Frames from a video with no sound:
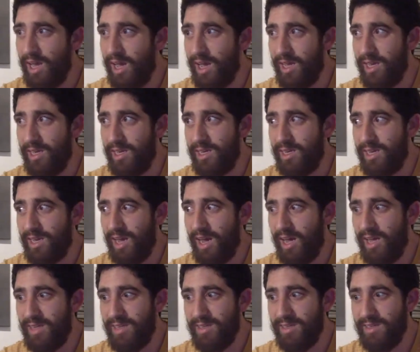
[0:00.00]
I
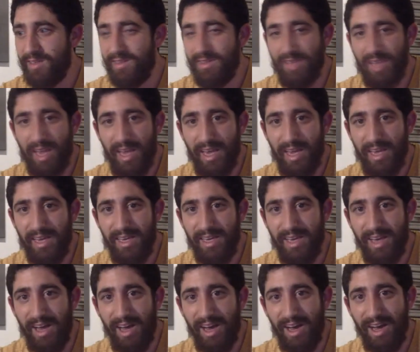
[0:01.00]
can't say
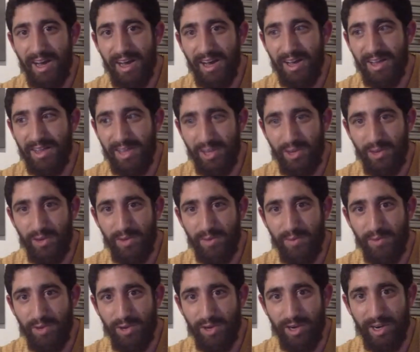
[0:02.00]
that you can
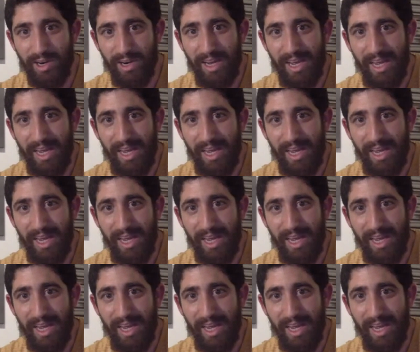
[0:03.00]
put